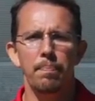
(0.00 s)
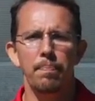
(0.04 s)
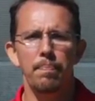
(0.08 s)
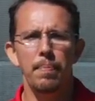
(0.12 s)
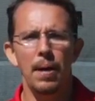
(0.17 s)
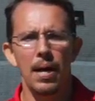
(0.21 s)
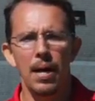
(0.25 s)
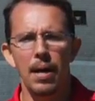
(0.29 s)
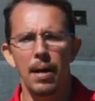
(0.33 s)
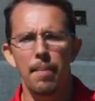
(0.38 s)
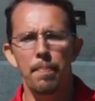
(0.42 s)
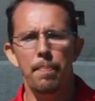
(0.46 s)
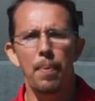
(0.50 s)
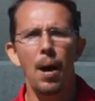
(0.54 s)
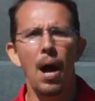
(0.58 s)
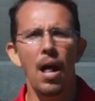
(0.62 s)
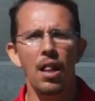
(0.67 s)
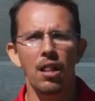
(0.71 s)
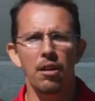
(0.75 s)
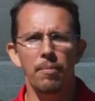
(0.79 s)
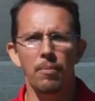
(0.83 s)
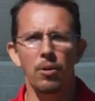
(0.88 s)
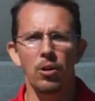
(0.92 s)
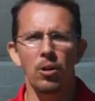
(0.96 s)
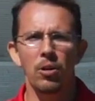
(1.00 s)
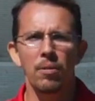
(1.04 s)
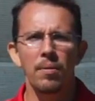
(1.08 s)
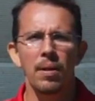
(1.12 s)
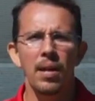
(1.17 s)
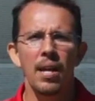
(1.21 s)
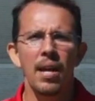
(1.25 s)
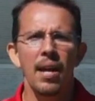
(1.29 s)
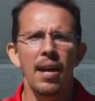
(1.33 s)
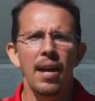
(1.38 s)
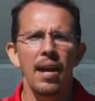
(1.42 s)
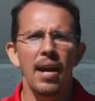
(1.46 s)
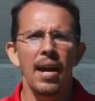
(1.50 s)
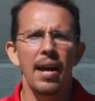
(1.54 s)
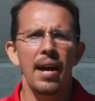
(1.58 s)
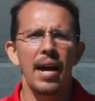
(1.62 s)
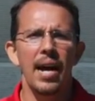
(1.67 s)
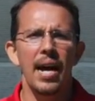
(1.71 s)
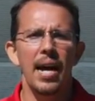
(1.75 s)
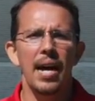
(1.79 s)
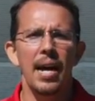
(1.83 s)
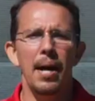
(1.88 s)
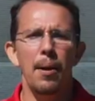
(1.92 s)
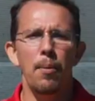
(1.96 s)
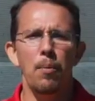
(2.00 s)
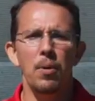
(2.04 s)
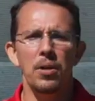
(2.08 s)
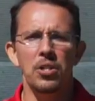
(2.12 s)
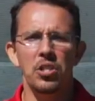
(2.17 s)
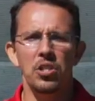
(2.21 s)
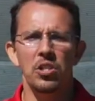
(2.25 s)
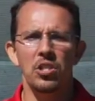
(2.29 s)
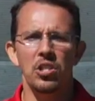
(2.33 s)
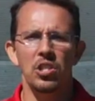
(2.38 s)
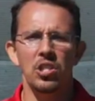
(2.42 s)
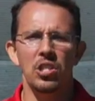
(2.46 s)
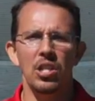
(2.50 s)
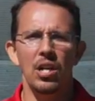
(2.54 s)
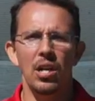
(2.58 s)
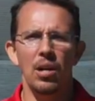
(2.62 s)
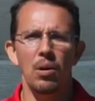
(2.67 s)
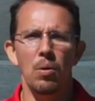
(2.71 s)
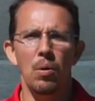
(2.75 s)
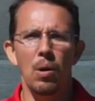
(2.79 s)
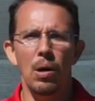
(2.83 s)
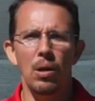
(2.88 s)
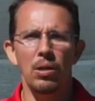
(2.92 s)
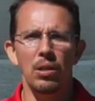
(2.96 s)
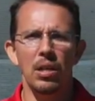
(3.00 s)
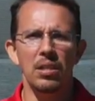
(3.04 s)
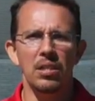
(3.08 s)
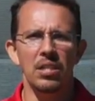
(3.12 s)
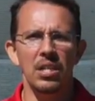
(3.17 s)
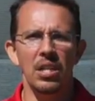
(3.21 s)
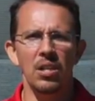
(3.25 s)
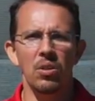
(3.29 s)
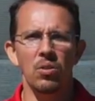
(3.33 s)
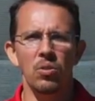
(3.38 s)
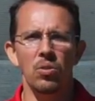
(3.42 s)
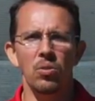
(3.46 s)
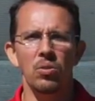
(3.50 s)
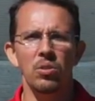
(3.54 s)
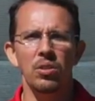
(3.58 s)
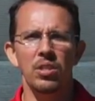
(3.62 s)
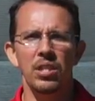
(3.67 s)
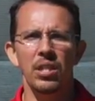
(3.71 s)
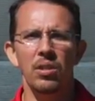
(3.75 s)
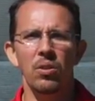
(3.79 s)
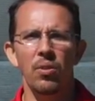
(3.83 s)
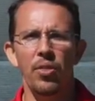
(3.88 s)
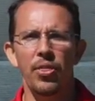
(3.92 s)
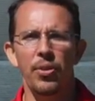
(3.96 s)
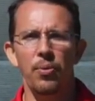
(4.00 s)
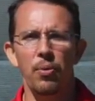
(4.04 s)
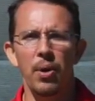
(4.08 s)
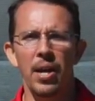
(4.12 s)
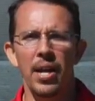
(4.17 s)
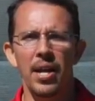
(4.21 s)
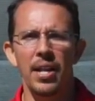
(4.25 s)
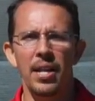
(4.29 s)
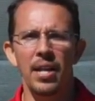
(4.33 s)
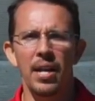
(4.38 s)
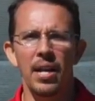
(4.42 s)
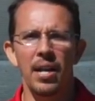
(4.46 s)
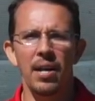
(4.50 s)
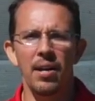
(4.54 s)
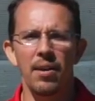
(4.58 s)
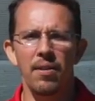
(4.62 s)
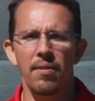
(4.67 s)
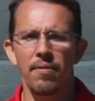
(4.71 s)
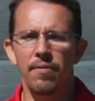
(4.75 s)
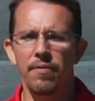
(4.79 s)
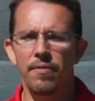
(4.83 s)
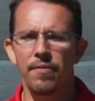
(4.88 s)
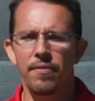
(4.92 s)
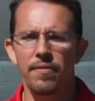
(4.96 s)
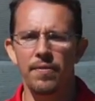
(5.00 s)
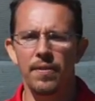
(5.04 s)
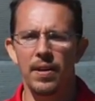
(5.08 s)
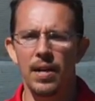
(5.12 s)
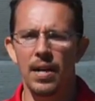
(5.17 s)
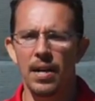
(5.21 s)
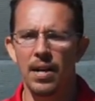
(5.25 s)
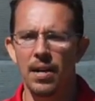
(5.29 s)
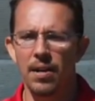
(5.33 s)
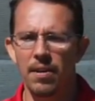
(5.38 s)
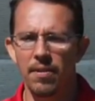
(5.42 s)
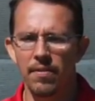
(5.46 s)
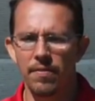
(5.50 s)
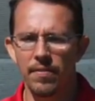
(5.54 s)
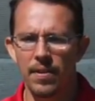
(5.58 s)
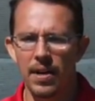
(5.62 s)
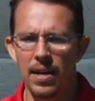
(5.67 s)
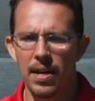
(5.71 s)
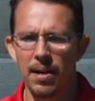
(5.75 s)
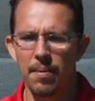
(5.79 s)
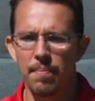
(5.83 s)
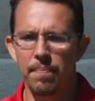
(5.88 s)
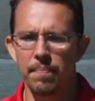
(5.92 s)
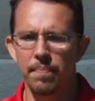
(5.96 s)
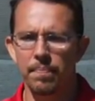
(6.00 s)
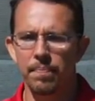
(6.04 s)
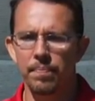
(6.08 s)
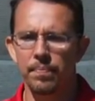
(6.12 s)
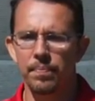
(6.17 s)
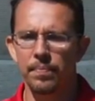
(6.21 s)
uh, polymer, uh, which is just a, a single, single thread of, of, um,